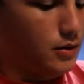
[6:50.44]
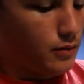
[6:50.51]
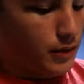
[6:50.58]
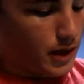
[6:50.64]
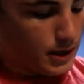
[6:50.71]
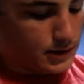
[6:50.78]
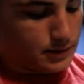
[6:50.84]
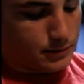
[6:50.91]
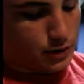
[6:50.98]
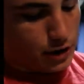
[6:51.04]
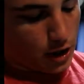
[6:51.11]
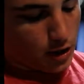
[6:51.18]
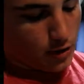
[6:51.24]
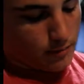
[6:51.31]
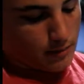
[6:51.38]
we got some
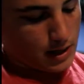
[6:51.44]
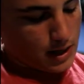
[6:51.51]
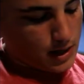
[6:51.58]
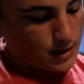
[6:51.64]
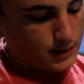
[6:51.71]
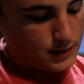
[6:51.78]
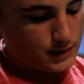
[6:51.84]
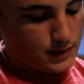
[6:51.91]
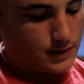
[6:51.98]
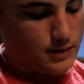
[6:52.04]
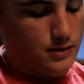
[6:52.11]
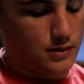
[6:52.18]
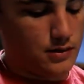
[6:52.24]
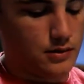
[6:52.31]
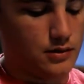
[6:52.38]
jerk baits,
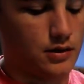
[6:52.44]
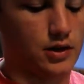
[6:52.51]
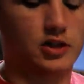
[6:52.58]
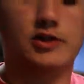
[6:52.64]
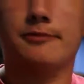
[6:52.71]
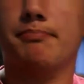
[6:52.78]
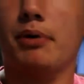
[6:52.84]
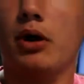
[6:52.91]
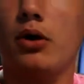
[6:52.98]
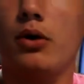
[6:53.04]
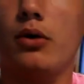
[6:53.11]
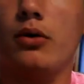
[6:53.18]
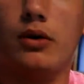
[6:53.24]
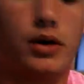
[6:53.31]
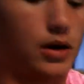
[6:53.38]
a
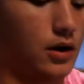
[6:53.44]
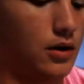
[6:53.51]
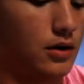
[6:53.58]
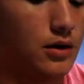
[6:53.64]
spook,